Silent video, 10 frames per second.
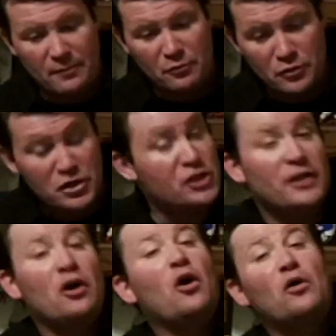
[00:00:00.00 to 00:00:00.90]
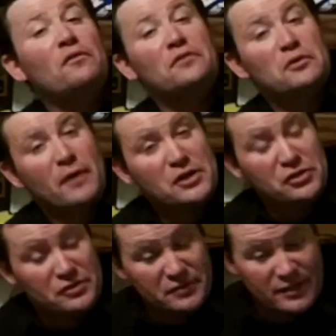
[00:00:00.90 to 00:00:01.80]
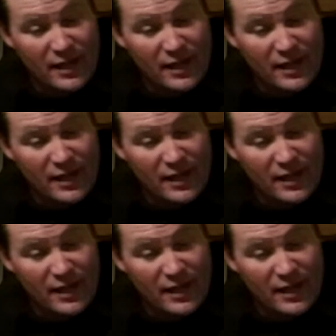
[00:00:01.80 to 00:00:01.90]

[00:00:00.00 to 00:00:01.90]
appreciate all of the questions,